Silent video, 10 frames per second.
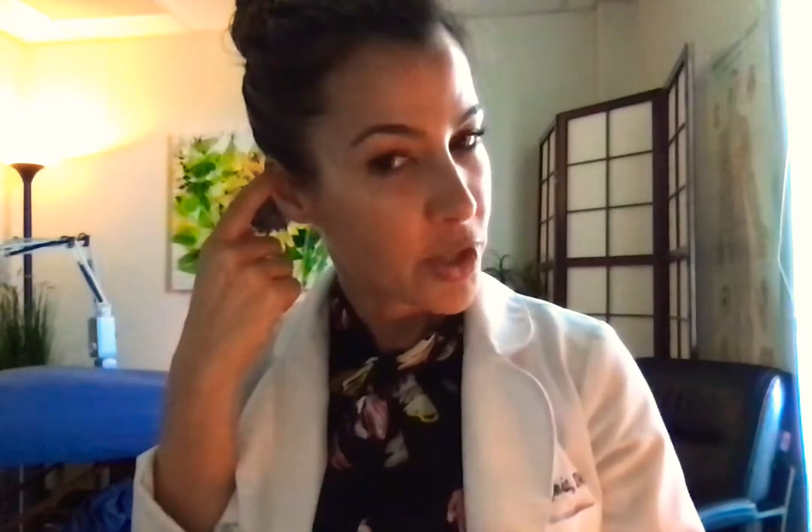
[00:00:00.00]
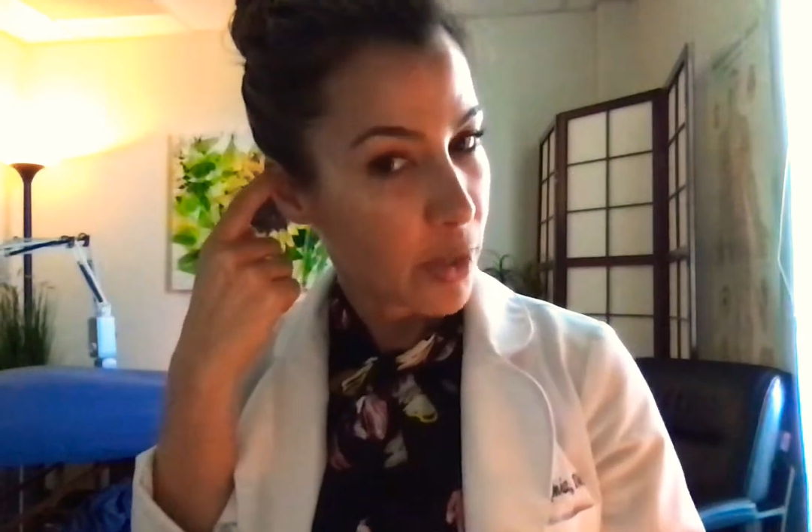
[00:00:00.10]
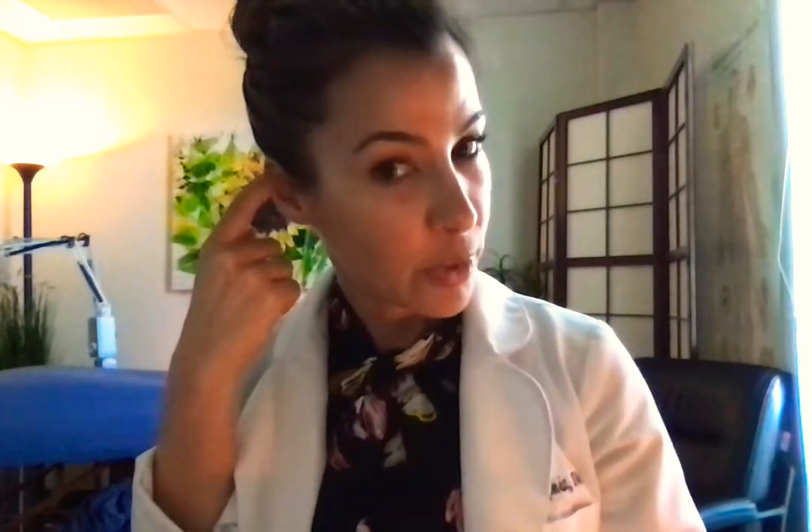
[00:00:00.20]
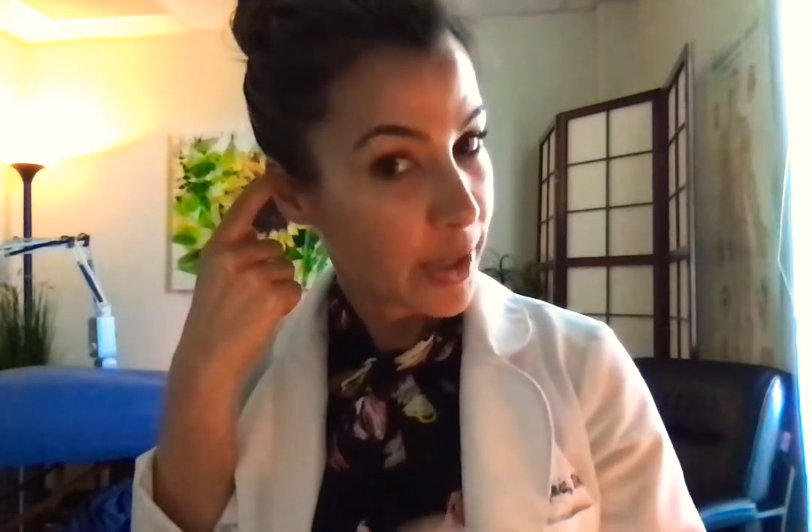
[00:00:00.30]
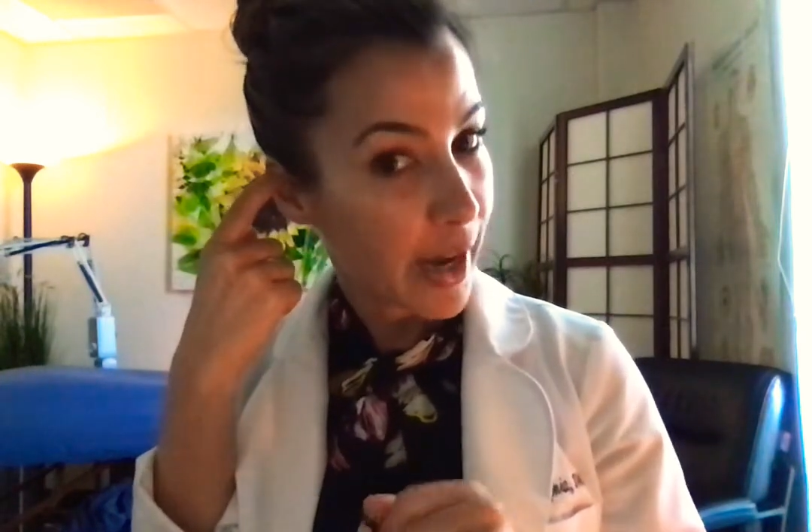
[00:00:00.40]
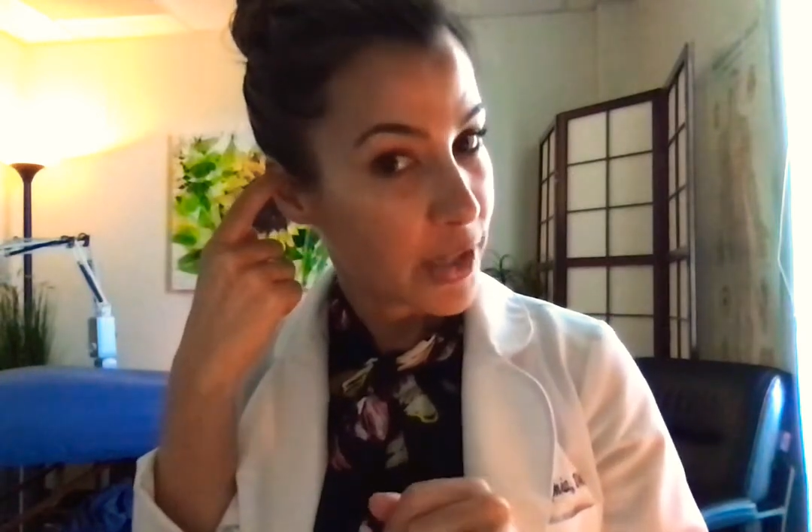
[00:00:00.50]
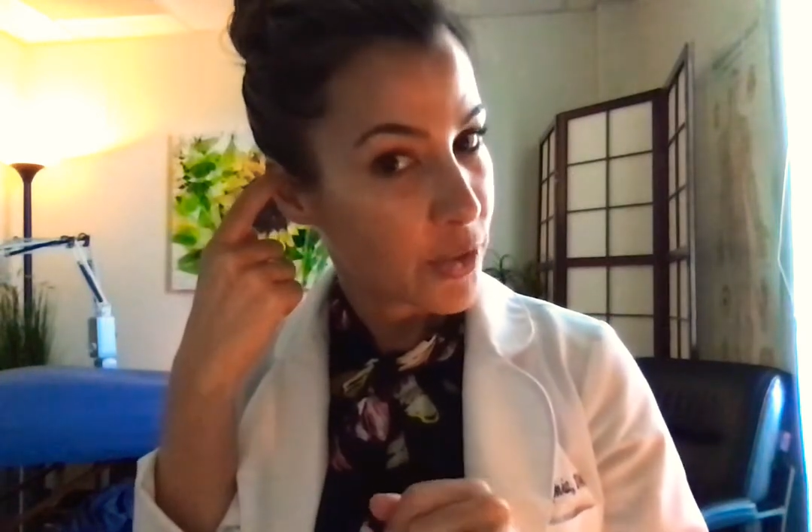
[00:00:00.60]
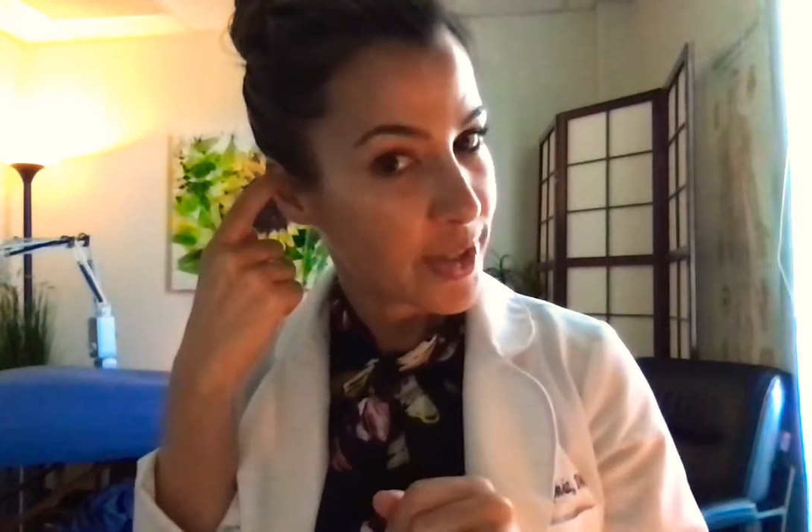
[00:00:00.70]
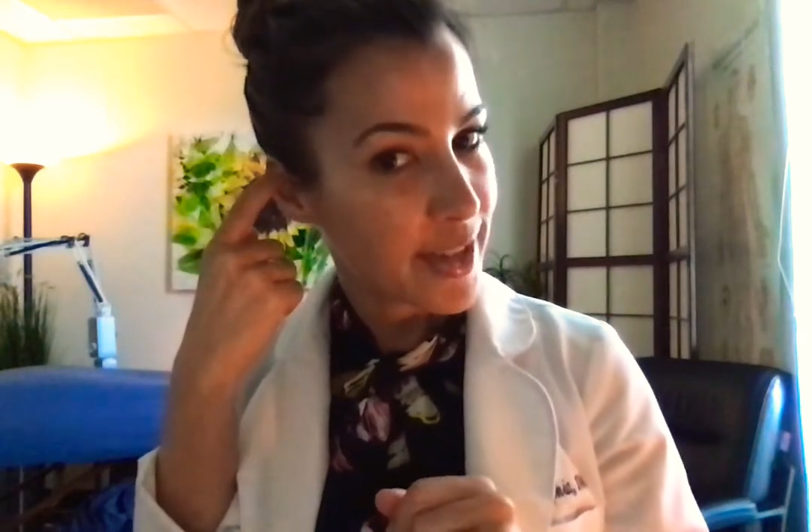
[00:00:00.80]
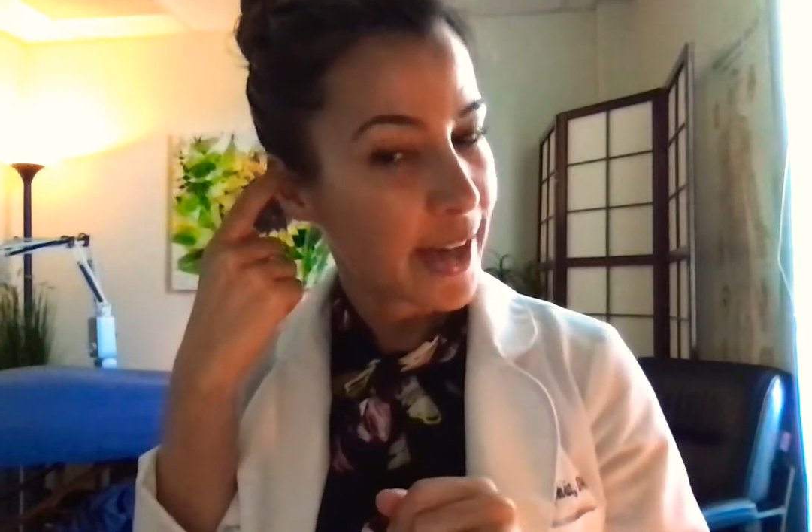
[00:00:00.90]
will guide you
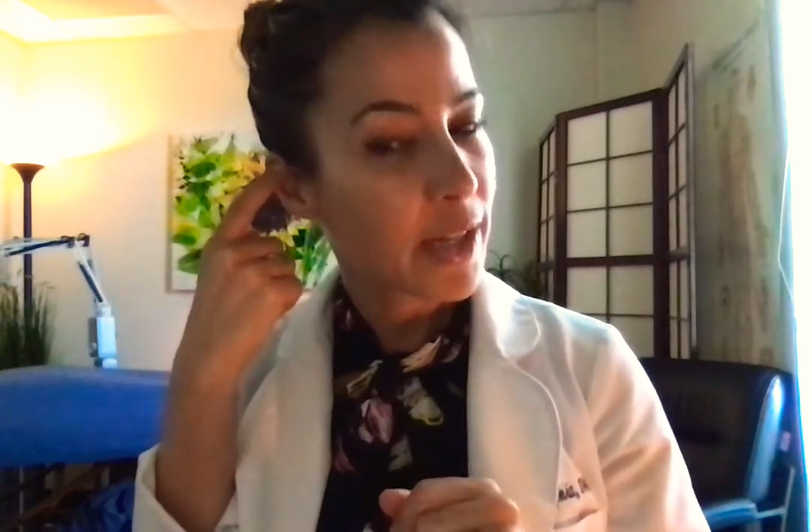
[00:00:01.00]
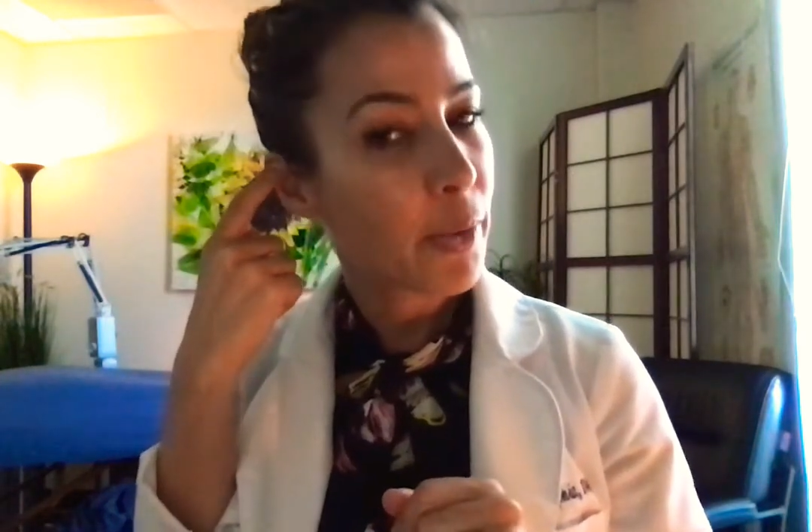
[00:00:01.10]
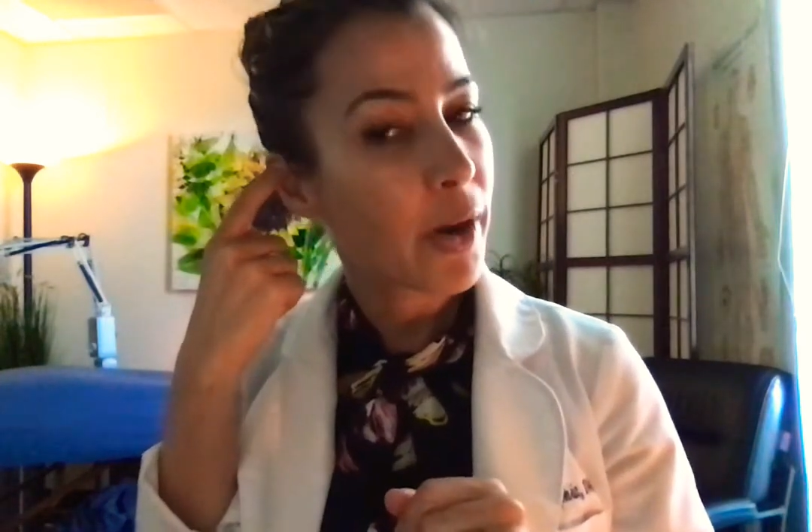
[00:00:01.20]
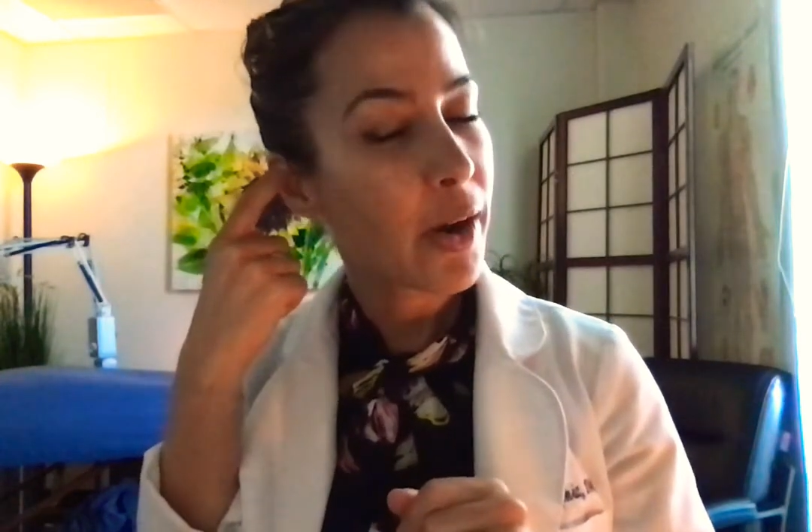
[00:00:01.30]
exactly where,